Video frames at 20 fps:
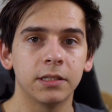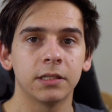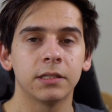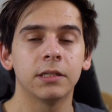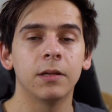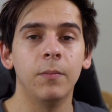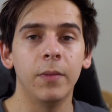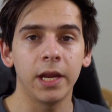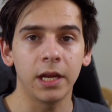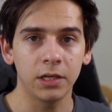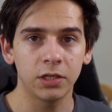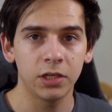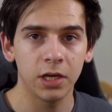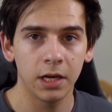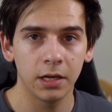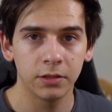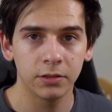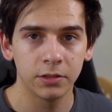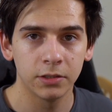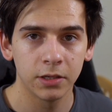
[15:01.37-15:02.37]
to make a
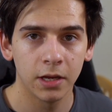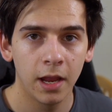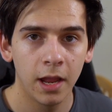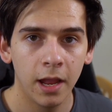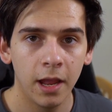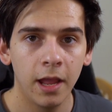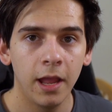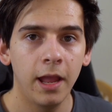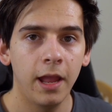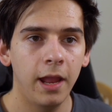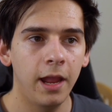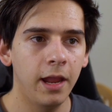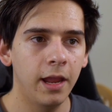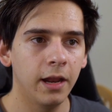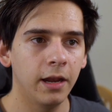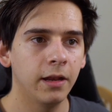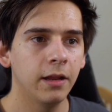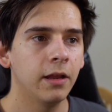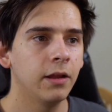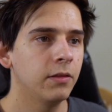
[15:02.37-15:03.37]
change.
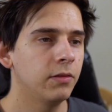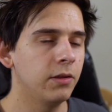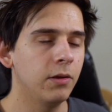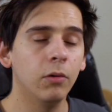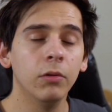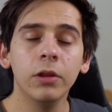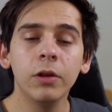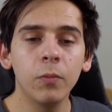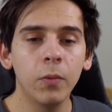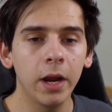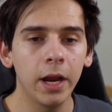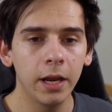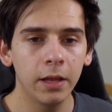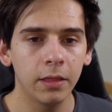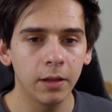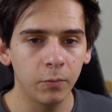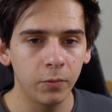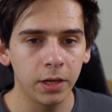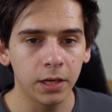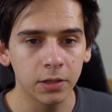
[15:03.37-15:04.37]
And the only way
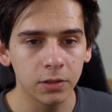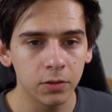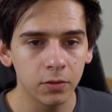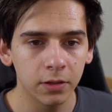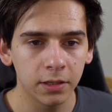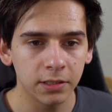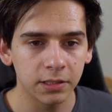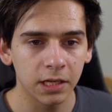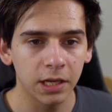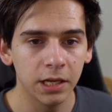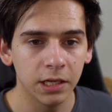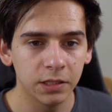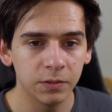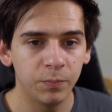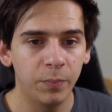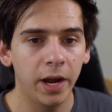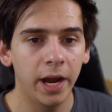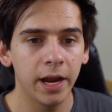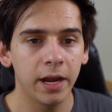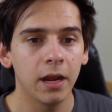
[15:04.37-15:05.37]
that we can do this is
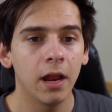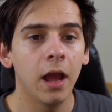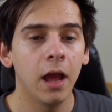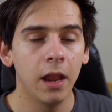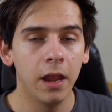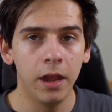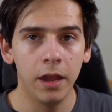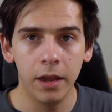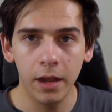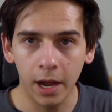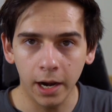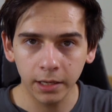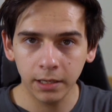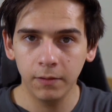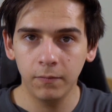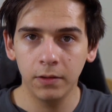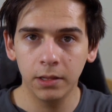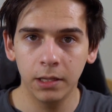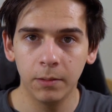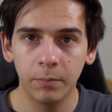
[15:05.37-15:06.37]
by not
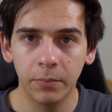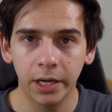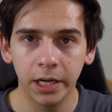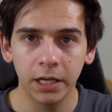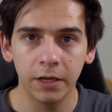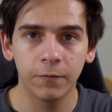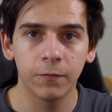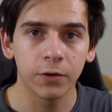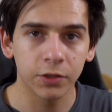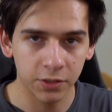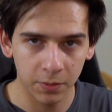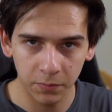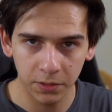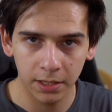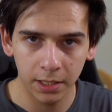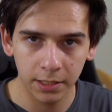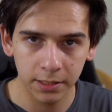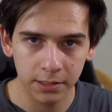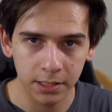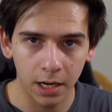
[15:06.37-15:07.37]
giving them money for something
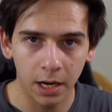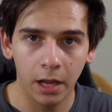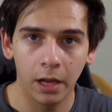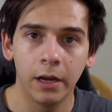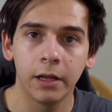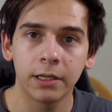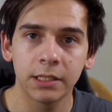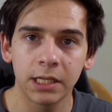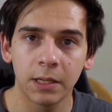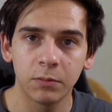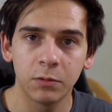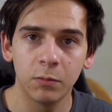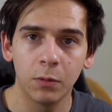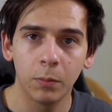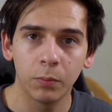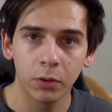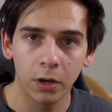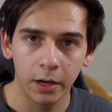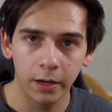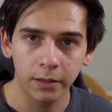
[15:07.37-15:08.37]
that is an unacceptable
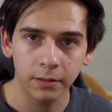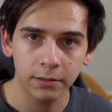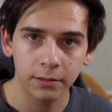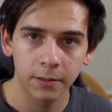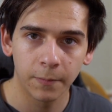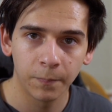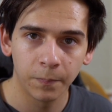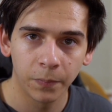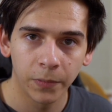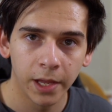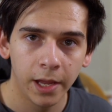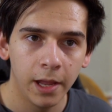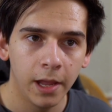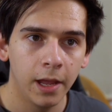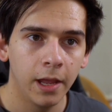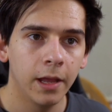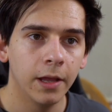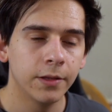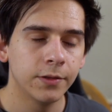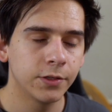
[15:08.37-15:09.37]
product.
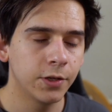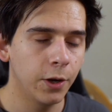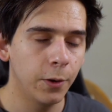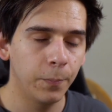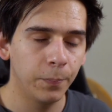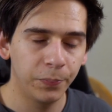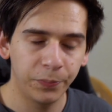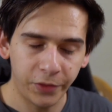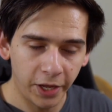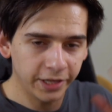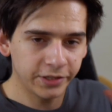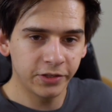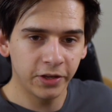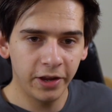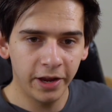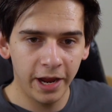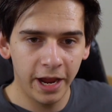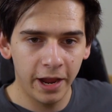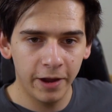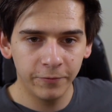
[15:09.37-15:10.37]
So that's all
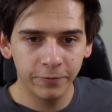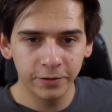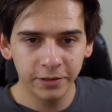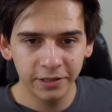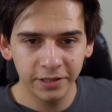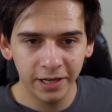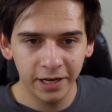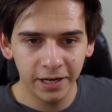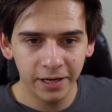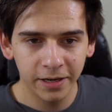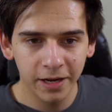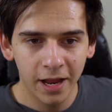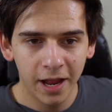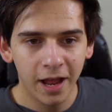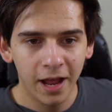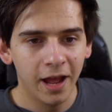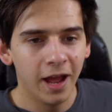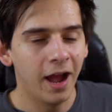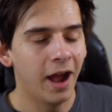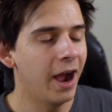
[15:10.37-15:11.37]
I have for today.
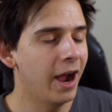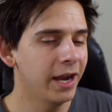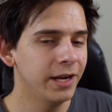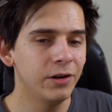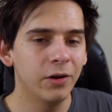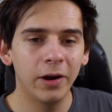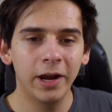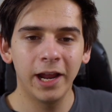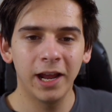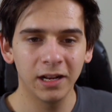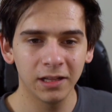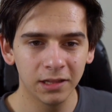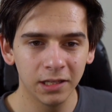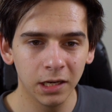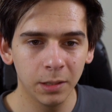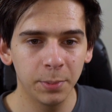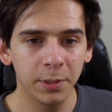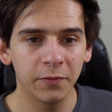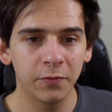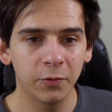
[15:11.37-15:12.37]
I know I had a
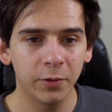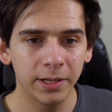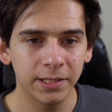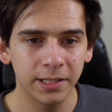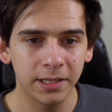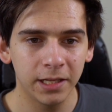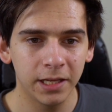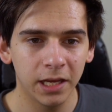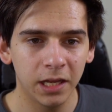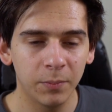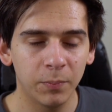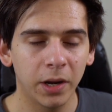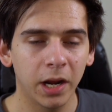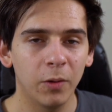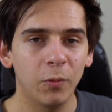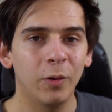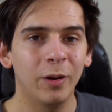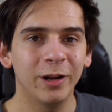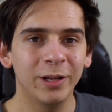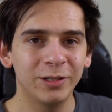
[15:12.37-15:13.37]
little bit of a rant at the end, but I
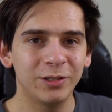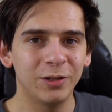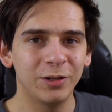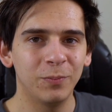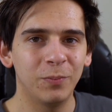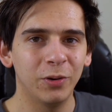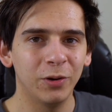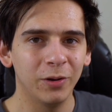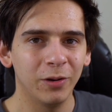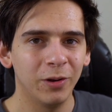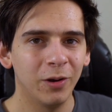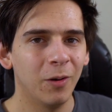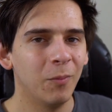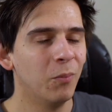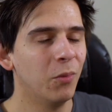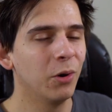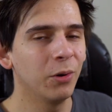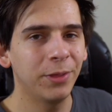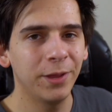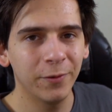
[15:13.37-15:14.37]
wanted to put
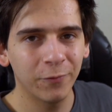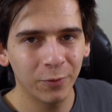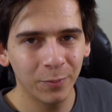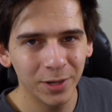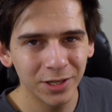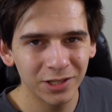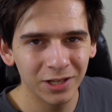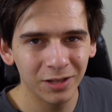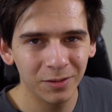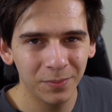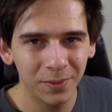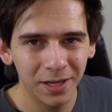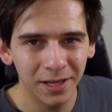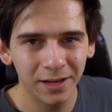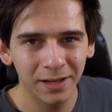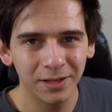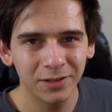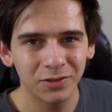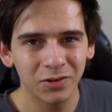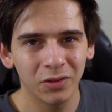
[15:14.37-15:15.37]
more of the information at the
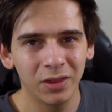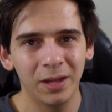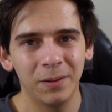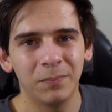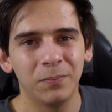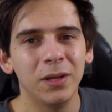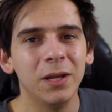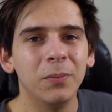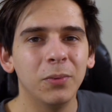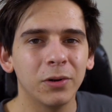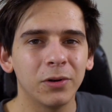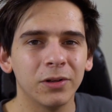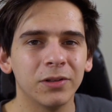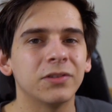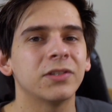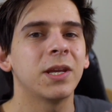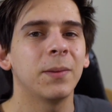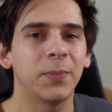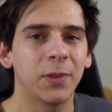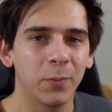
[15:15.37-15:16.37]
beginning so that people could
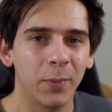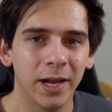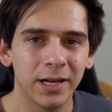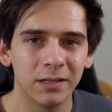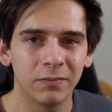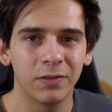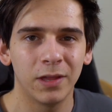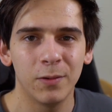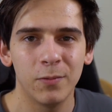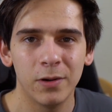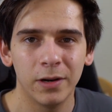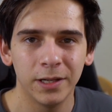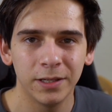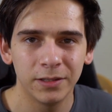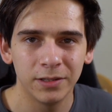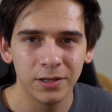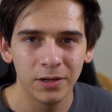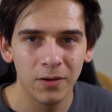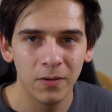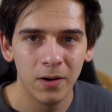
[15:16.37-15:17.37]
skip the rant if they wanted
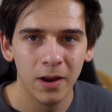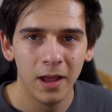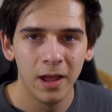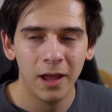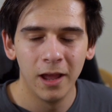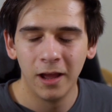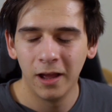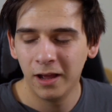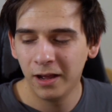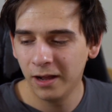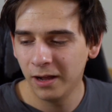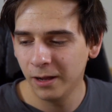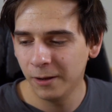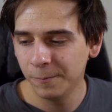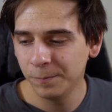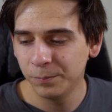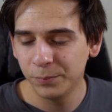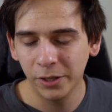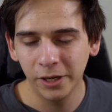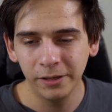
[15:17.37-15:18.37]
to.
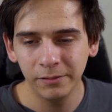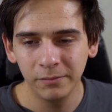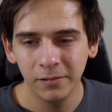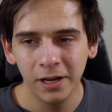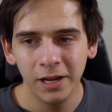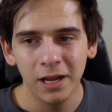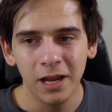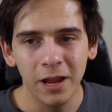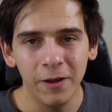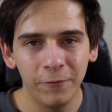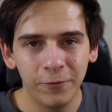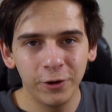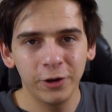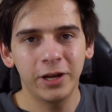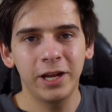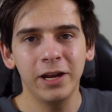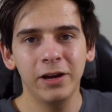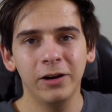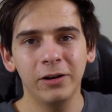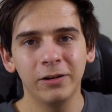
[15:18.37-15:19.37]
But if you're
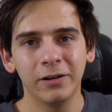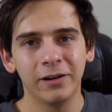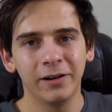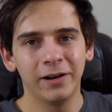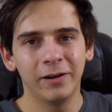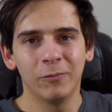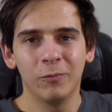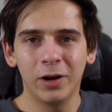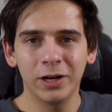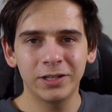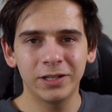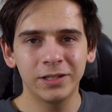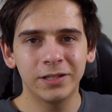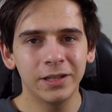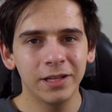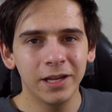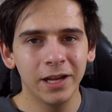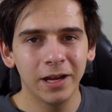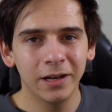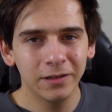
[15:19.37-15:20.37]
here watching to
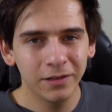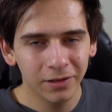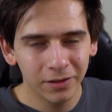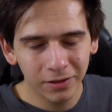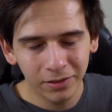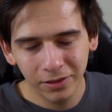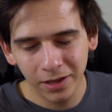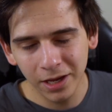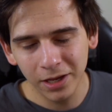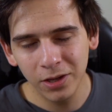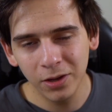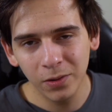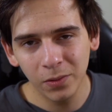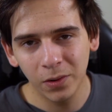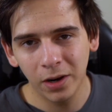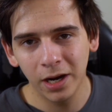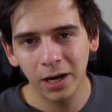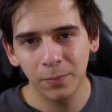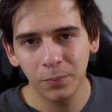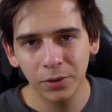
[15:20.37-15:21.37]
the end, thank you.
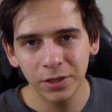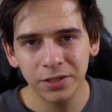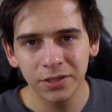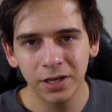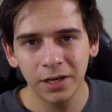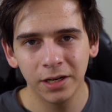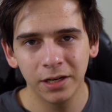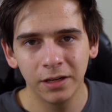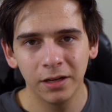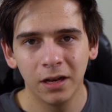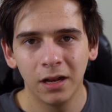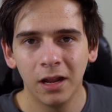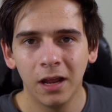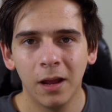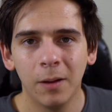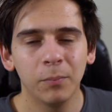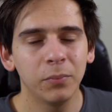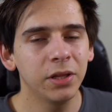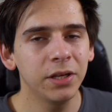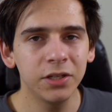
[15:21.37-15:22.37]
I appreciate
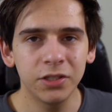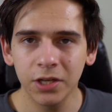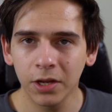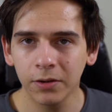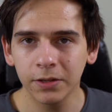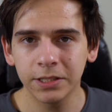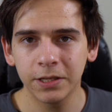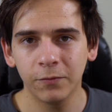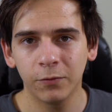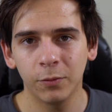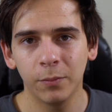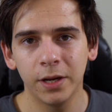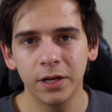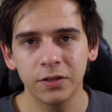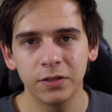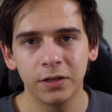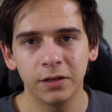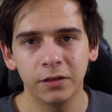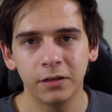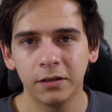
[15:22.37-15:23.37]
it. Please share this
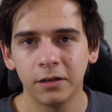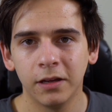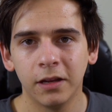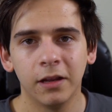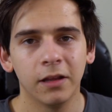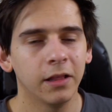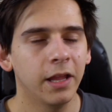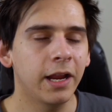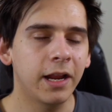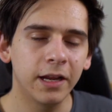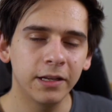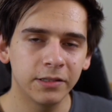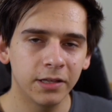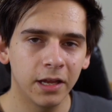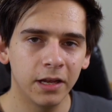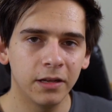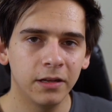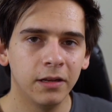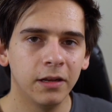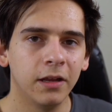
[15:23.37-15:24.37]
information. Like I
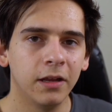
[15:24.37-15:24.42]
said,